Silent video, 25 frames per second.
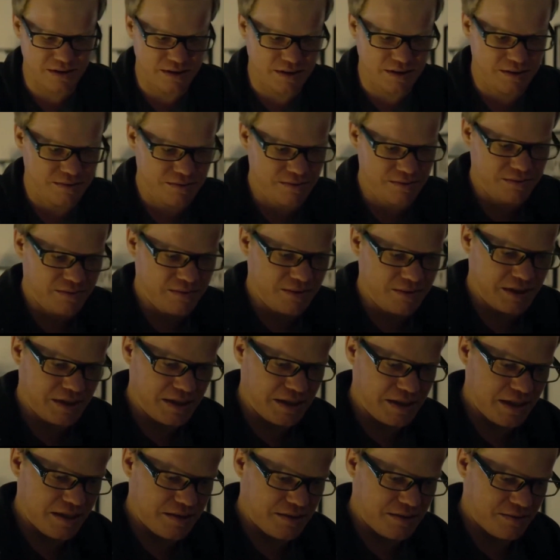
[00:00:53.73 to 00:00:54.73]
So while the
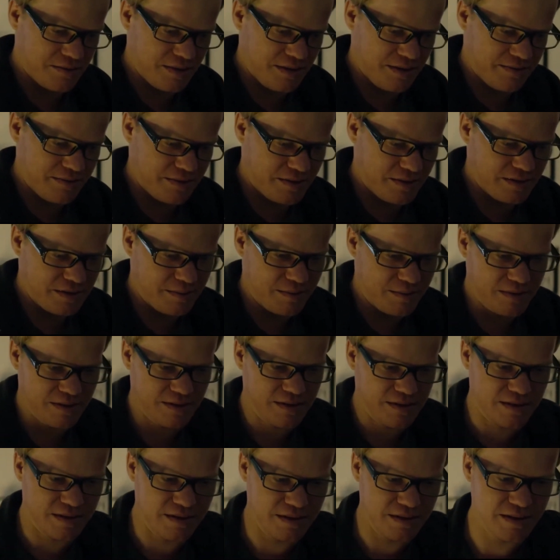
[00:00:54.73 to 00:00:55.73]
trailers made the episode seem
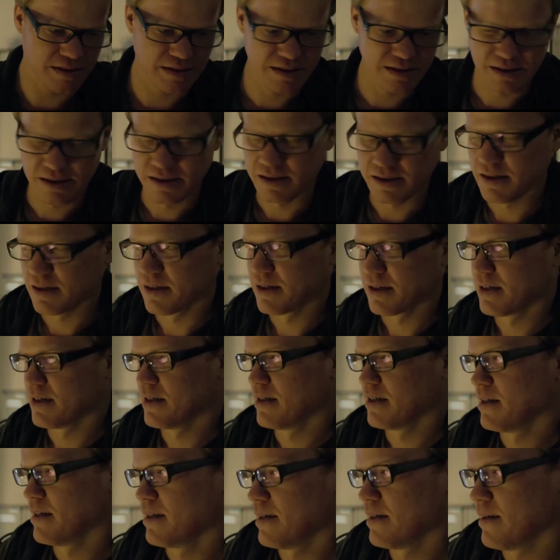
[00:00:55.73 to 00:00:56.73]
like it was going to be more
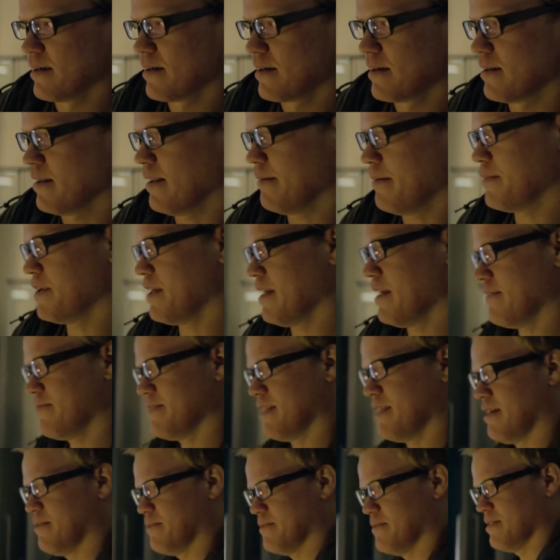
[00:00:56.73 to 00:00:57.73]
action-focused,
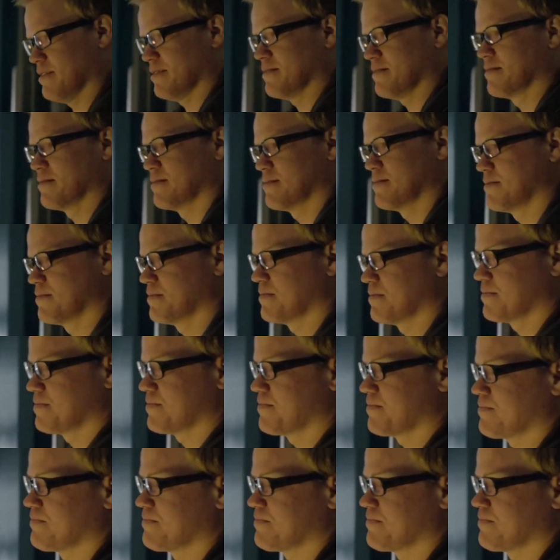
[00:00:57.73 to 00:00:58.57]
I was looking forward to the